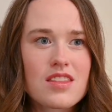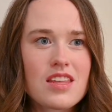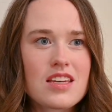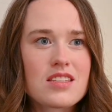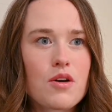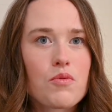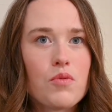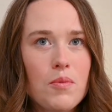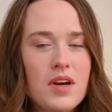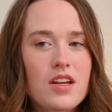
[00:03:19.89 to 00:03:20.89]
this
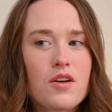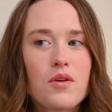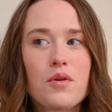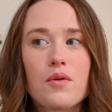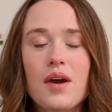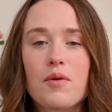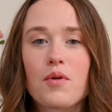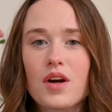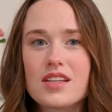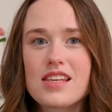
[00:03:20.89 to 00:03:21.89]
woman who
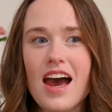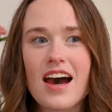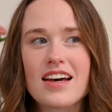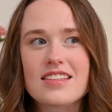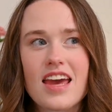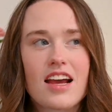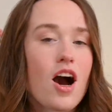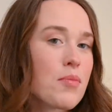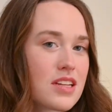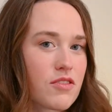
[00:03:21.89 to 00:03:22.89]
works as a
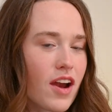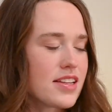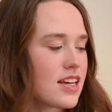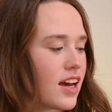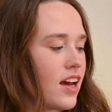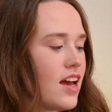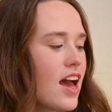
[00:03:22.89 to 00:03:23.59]
comedy writer,